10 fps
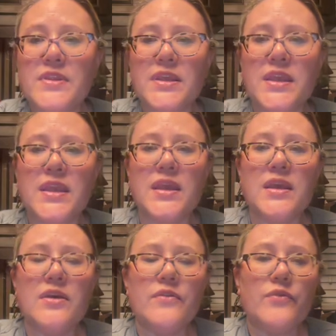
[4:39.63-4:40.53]
the
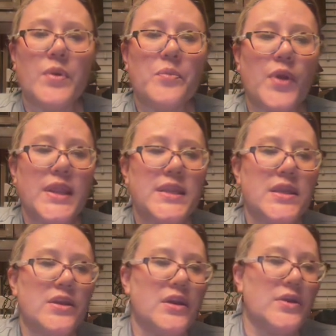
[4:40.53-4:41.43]
form right
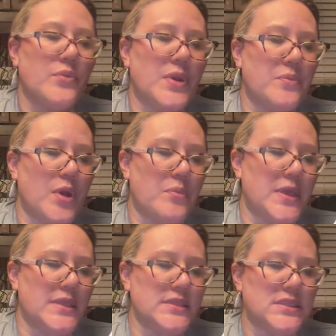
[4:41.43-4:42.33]
here. One
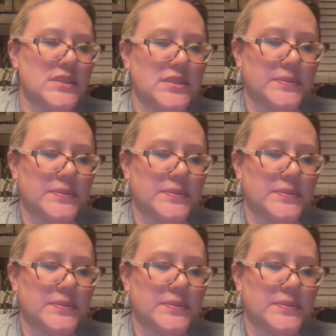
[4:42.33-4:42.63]
moment.